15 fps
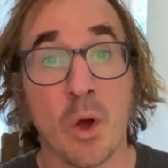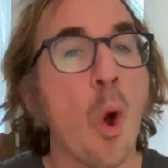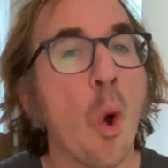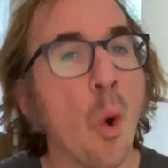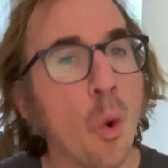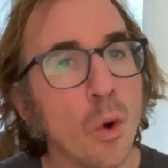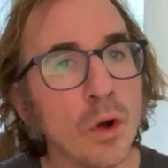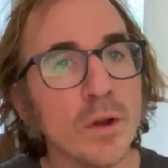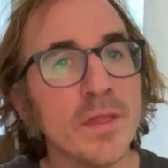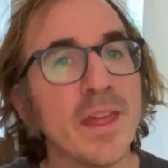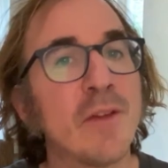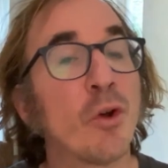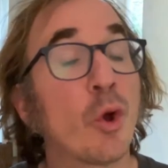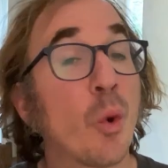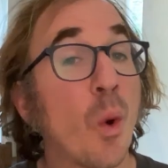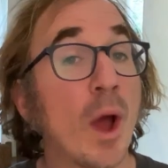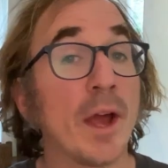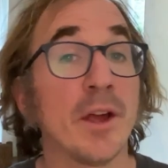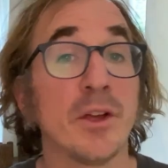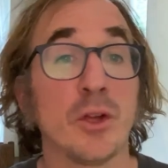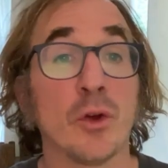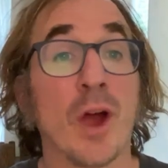Or they
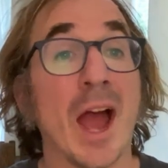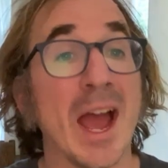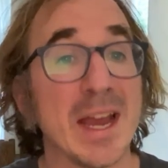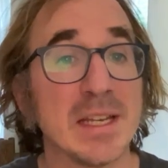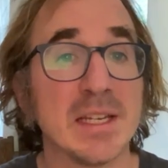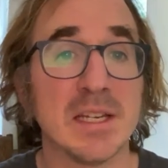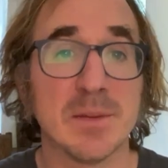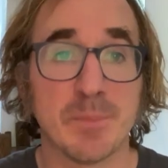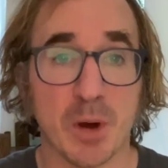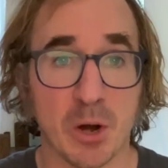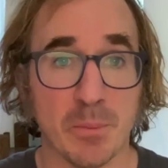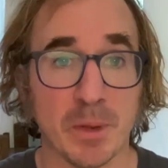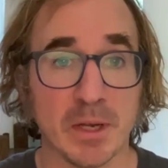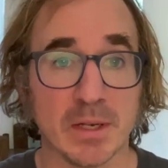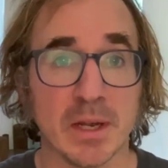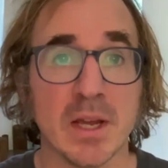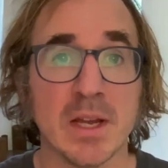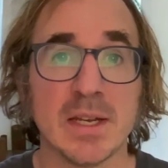require your IT department